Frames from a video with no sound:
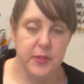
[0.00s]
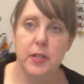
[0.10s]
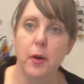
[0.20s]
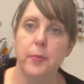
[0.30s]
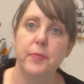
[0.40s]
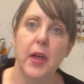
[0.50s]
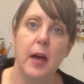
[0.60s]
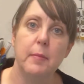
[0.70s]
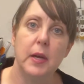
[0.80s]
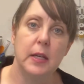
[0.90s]
So
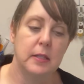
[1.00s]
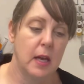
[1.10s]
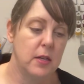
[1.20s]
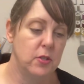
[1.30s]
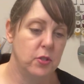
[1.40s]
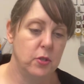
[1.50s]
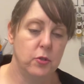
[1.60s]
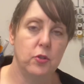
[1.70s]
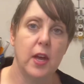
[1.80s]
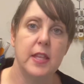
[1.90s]
I'm excited to
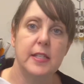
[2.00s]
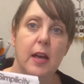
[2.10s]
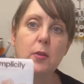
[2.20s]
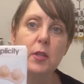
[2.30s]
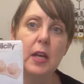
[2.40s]
try this out.